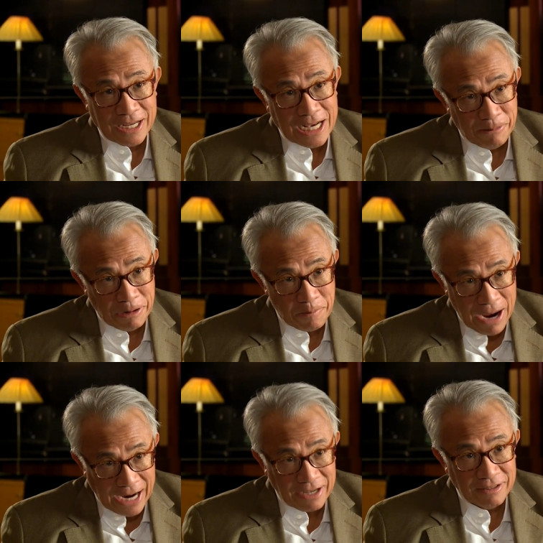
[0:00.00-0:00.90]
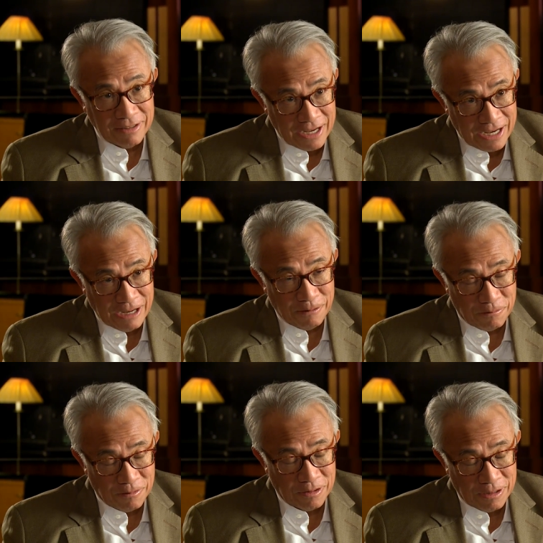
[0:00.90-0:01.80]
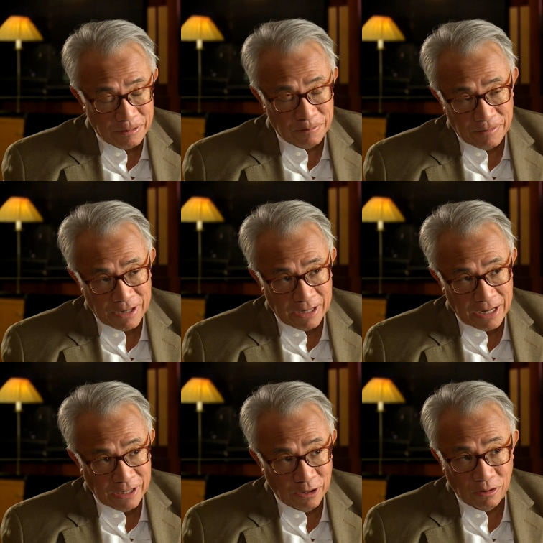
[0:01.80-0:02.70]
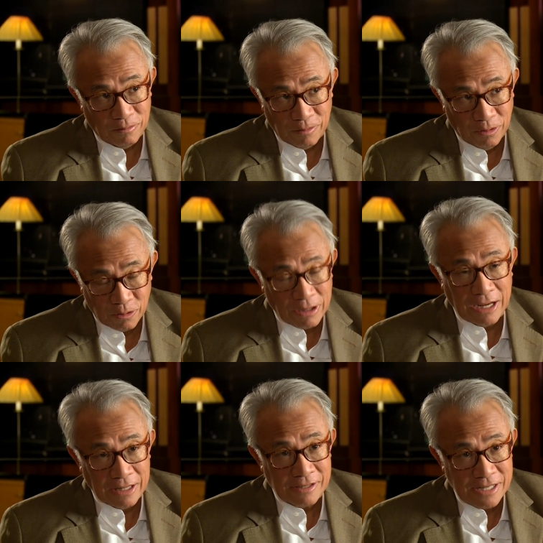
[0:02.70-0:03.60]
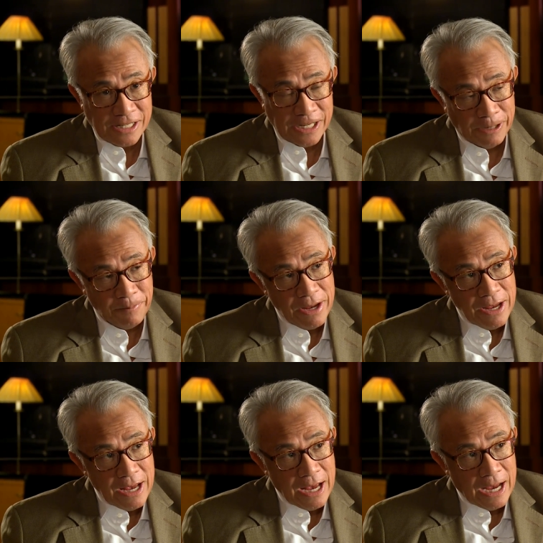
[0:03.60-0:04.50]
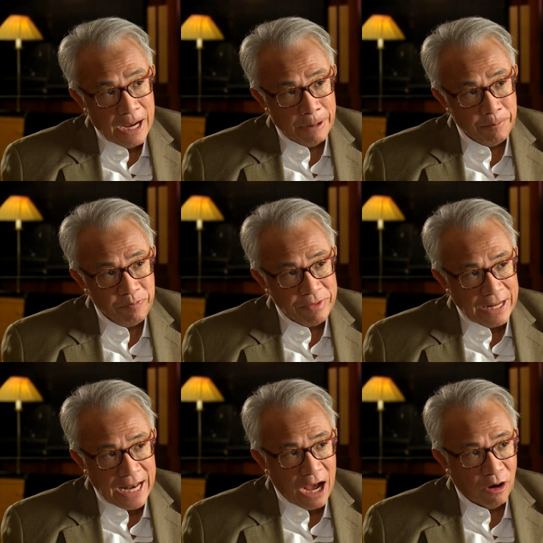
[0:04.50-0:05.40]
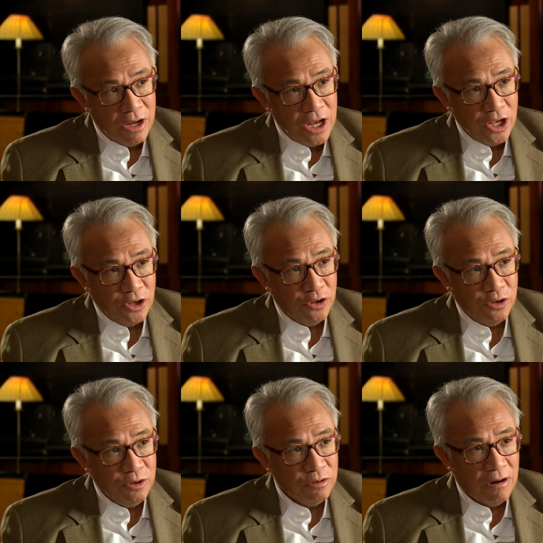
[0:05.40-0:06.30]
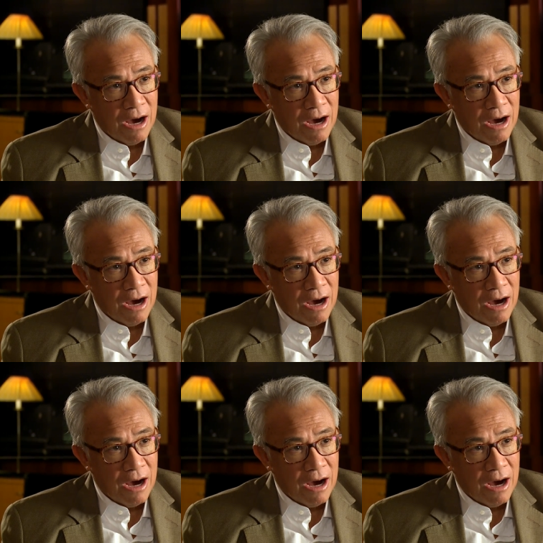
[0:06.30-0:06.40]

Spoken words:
coming back and looking at the city. Now, you